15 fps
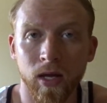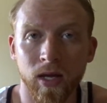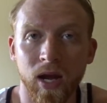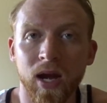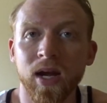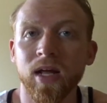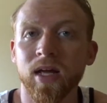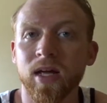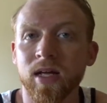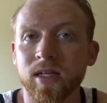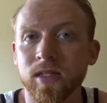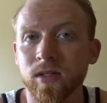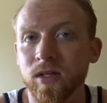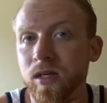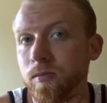gaining
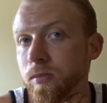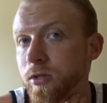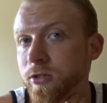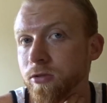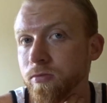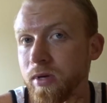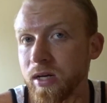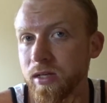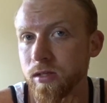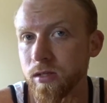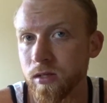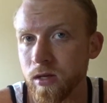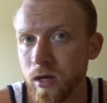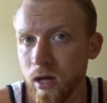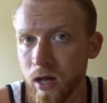his lean muscle
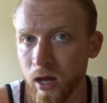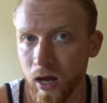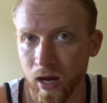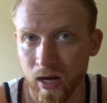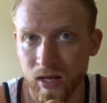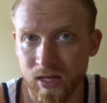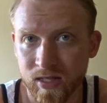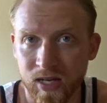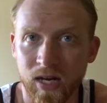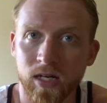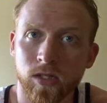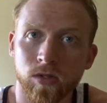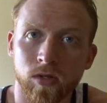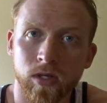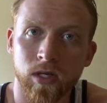mass, and he's
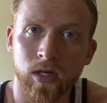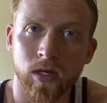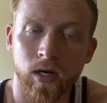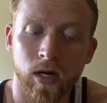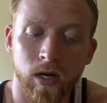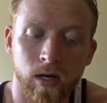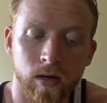actually